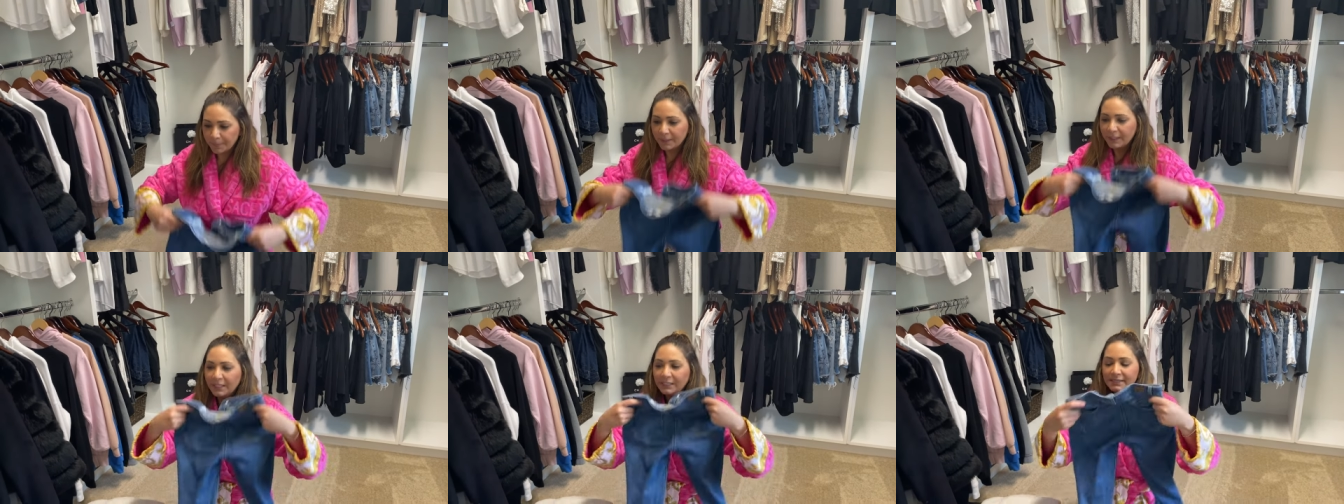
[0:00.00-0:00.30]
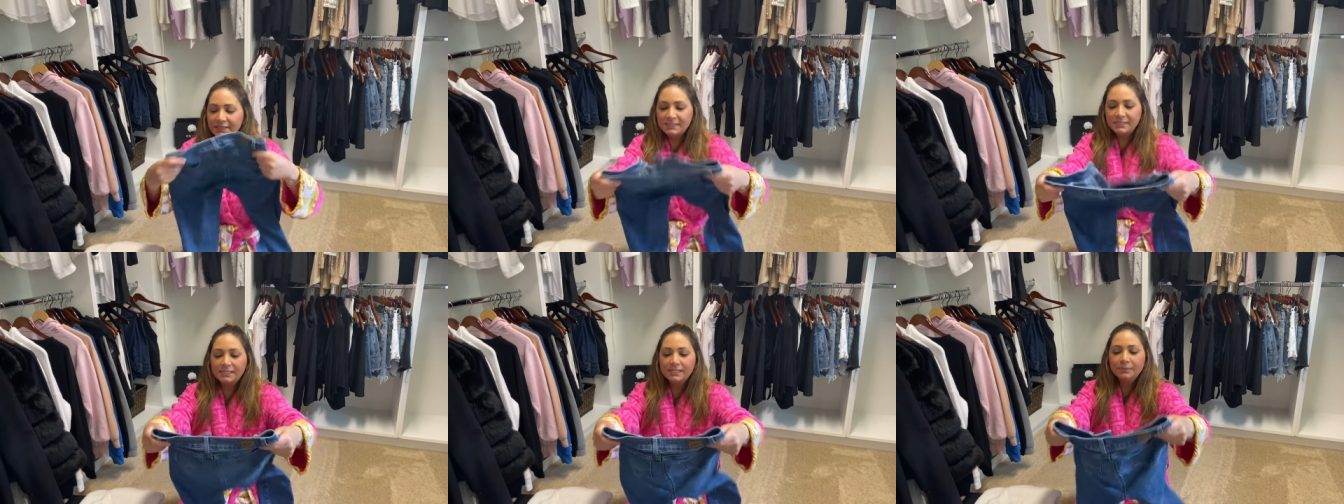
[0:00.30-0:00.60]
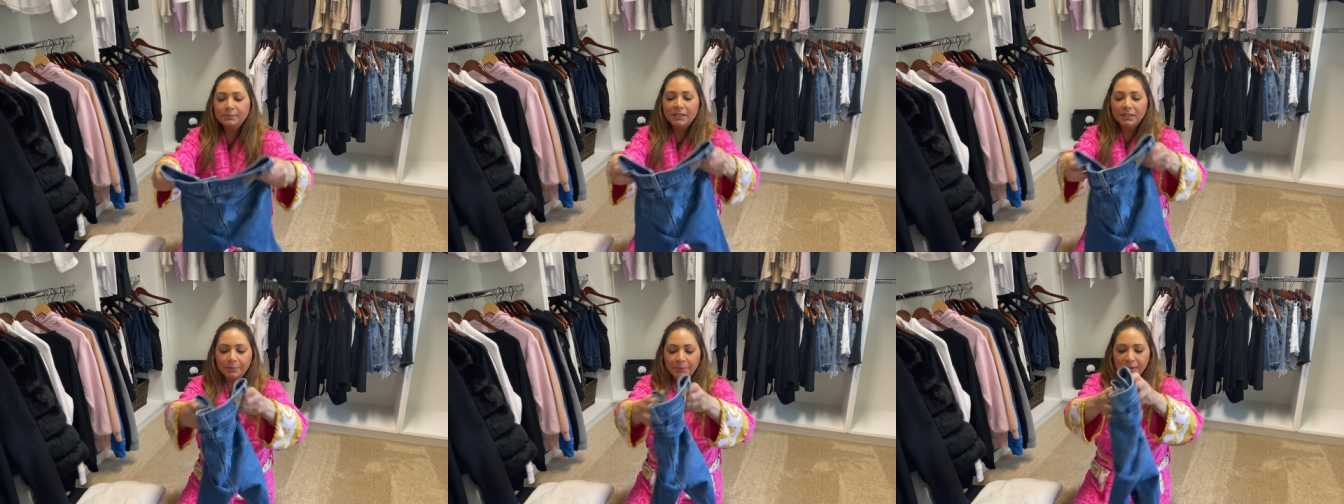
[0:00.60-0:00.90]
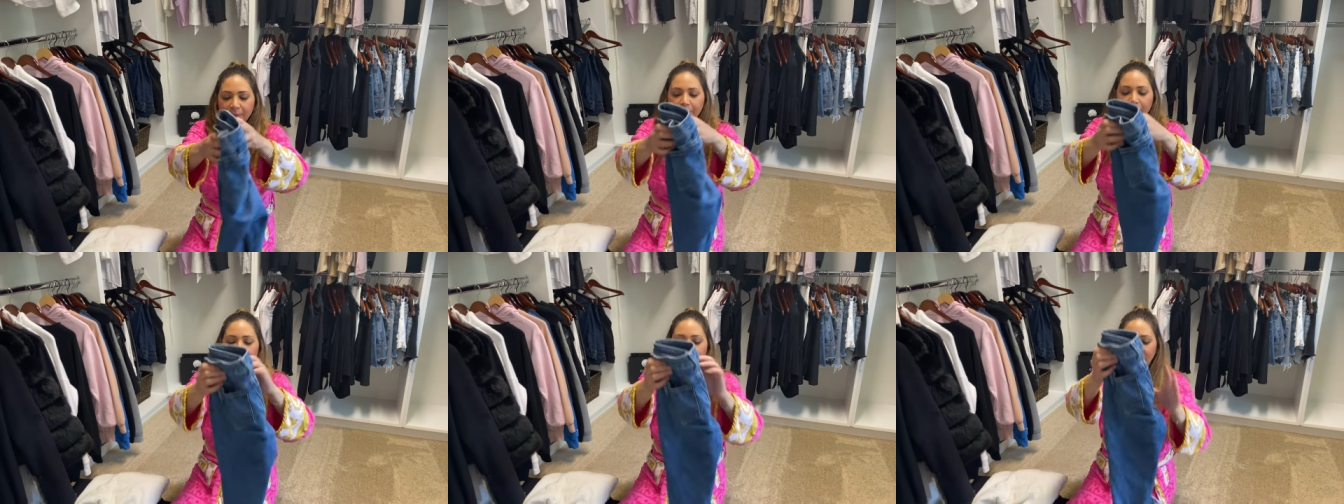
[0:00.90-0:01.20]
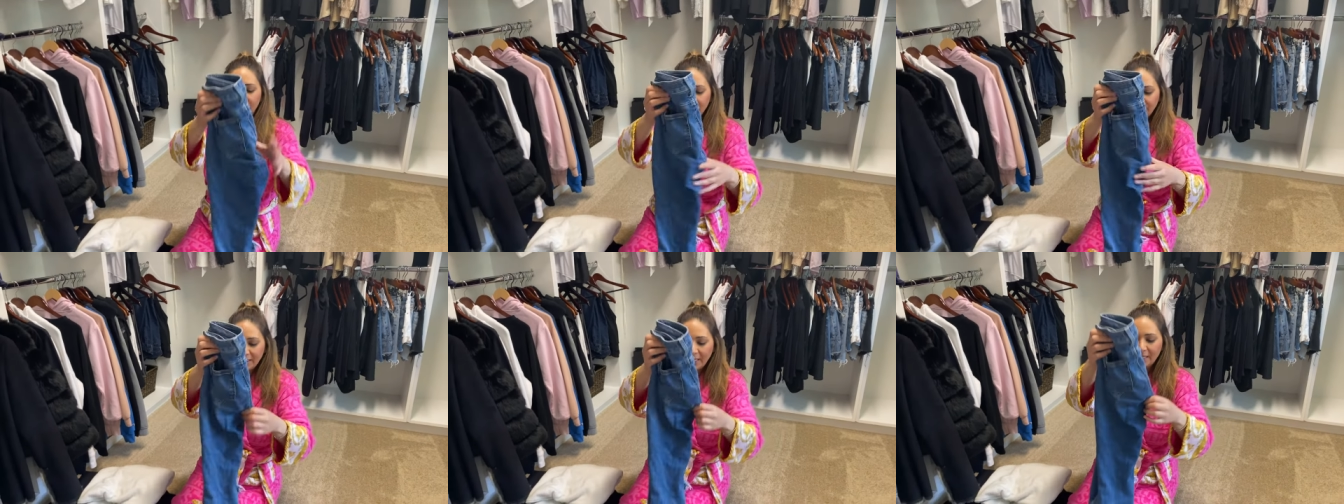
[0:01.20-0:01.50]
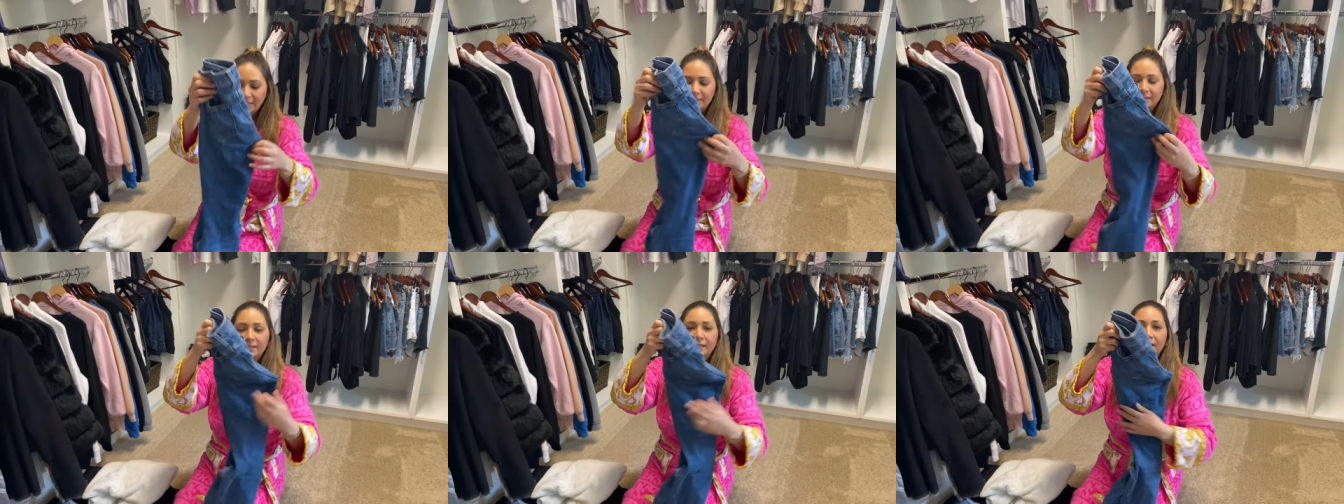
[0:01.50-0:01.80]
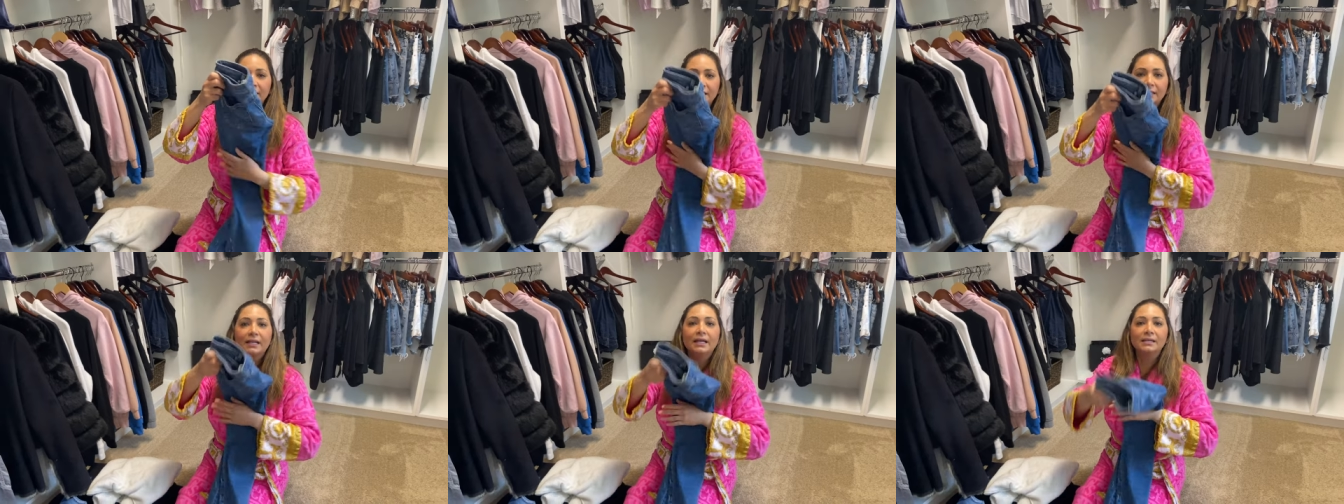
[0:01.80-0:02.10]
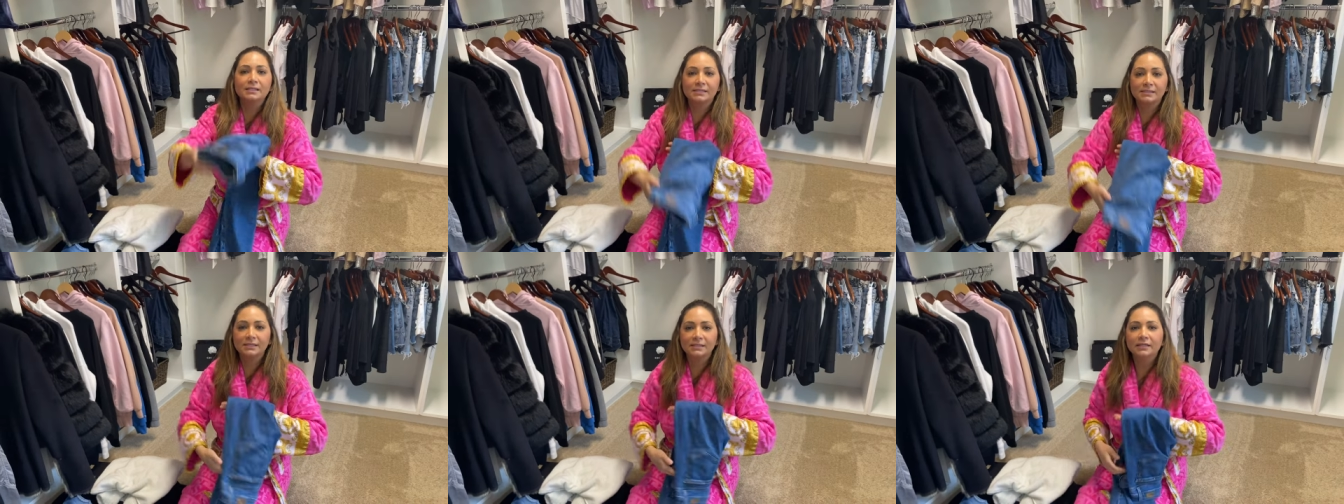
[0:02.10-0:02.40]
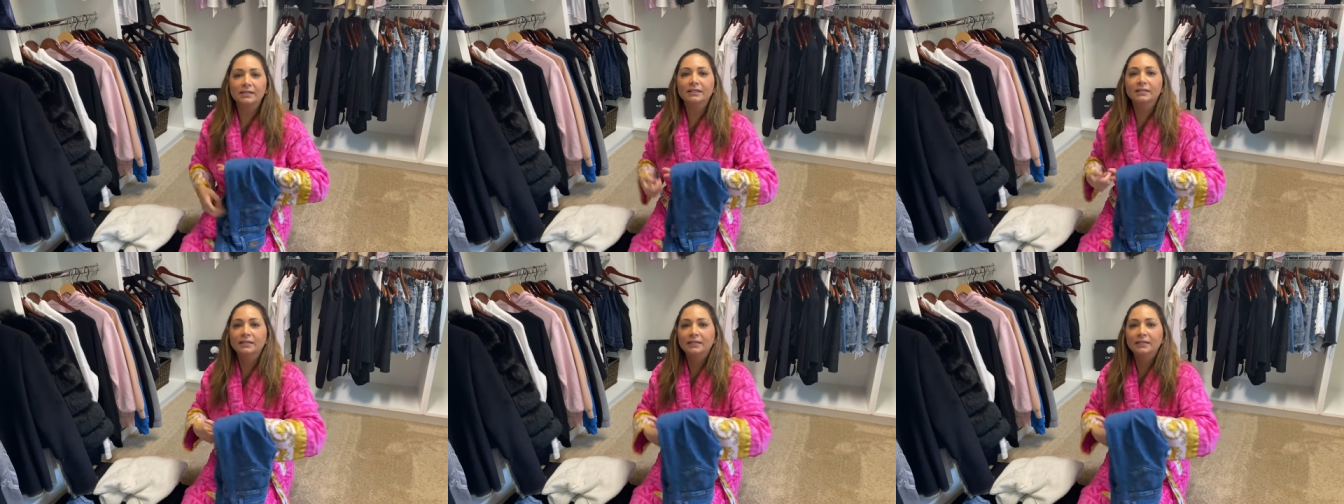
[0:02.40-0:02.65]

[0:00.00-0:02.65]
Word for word: it seemed like people are less and less like